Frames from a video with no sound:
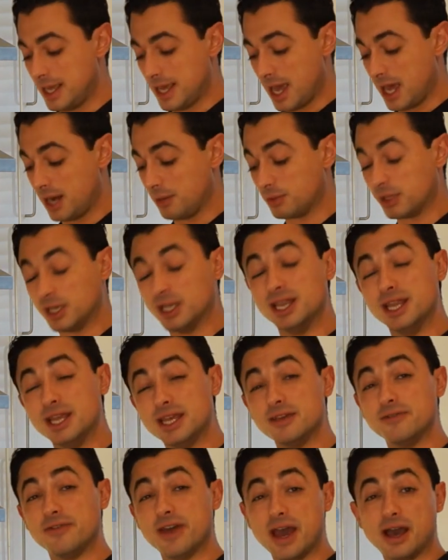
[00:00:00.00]
and I'm going to
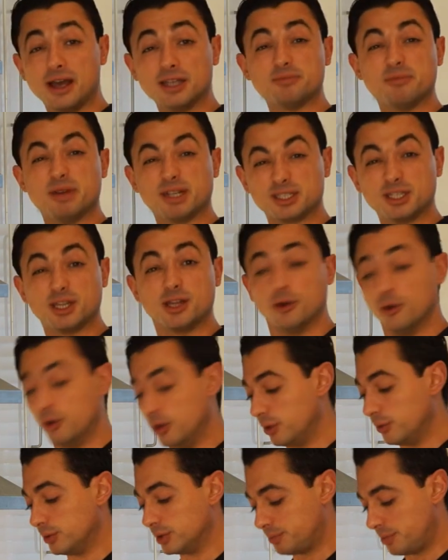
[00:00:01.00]
leave out as much of the
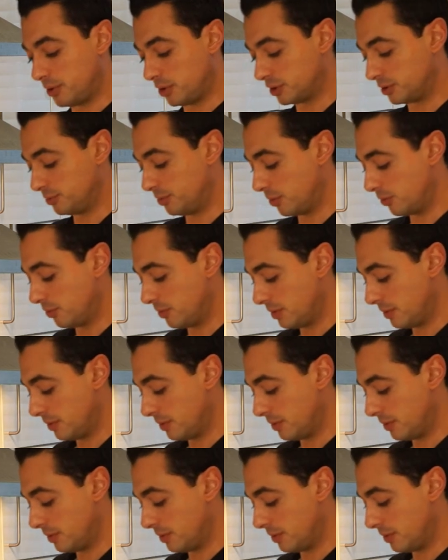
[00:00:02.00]
oil as possible.